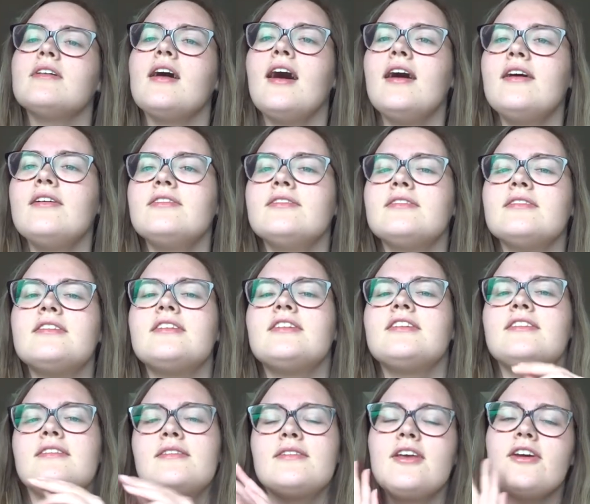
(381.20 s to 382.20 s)
I'll
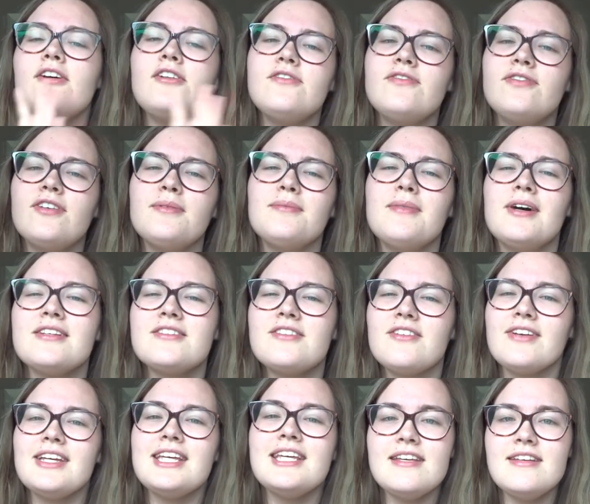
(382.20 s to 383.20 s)
go from like
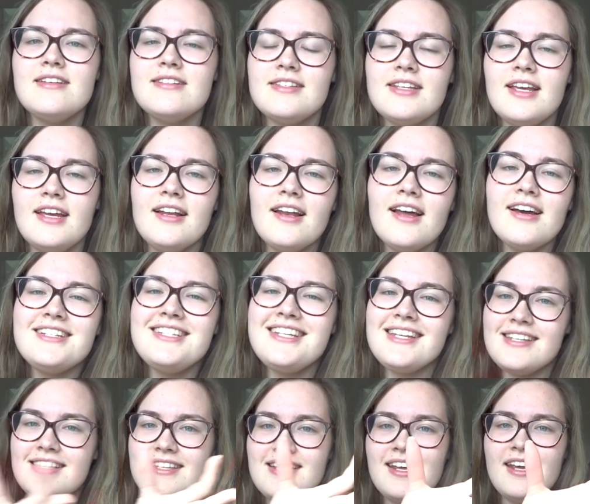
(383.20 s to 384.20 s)
something easy, like
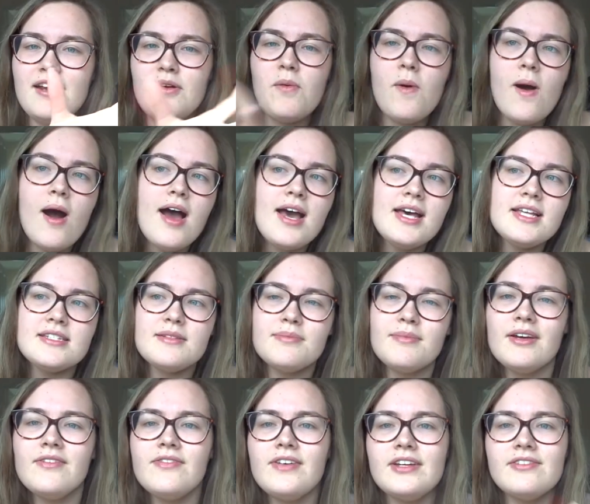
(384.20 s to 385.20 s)
Disney wise.
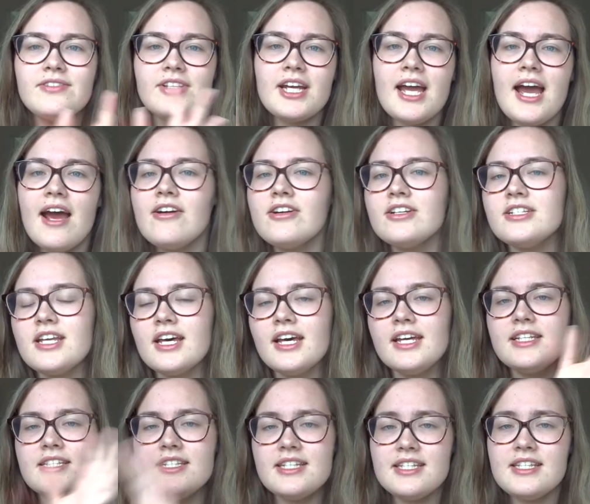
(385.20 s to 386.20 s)
My favourite character
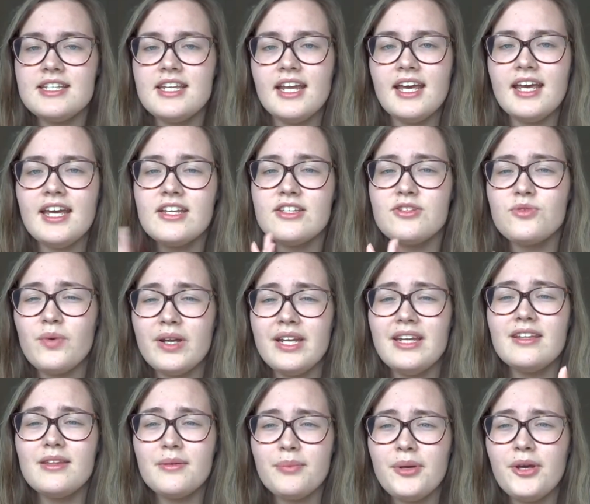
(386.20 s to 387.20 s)
in Disney is
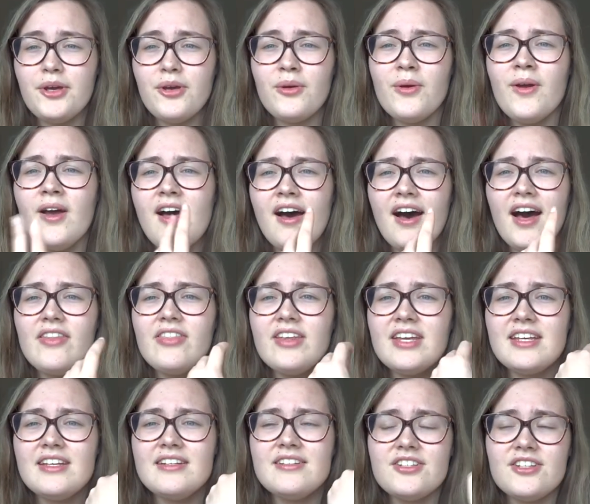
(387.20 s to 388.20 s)
Winnie the Pooh. I
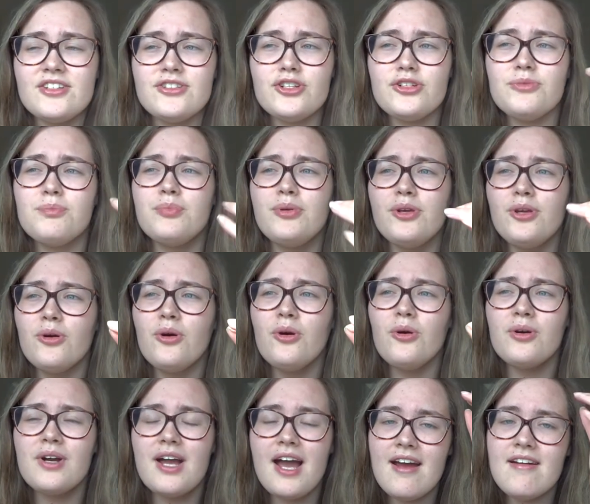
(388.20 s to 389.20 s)
think he's such a
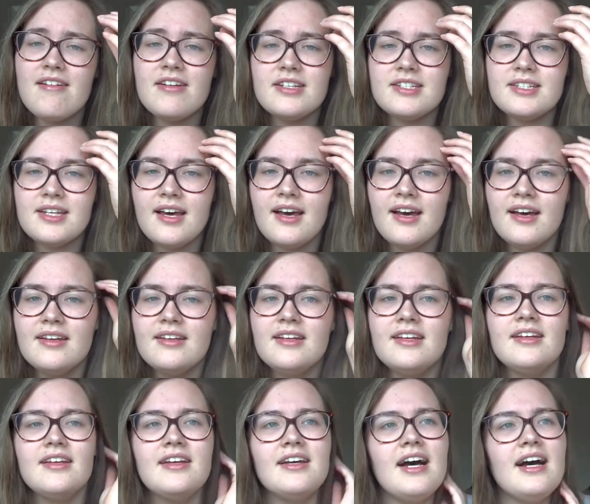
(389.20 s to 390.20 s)
pure character
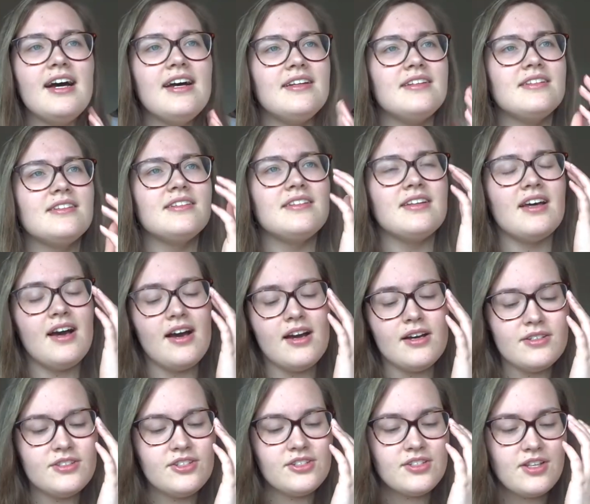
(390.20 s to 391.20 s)
and
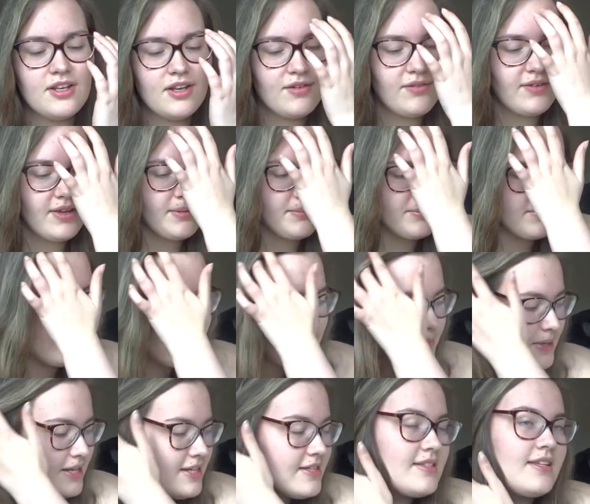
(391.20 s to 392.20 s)
I just love him to
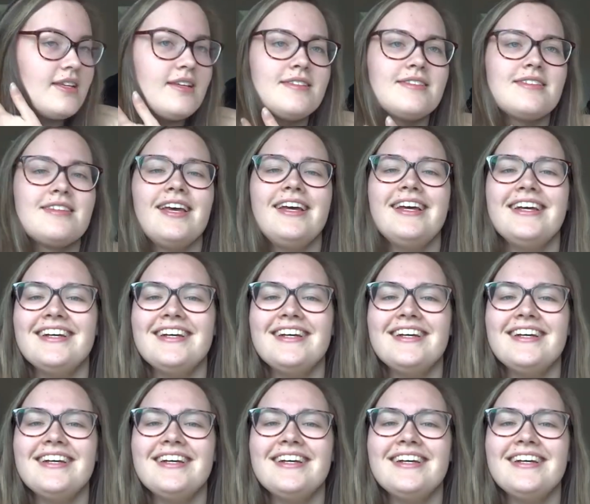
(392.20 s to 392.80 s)
pieces.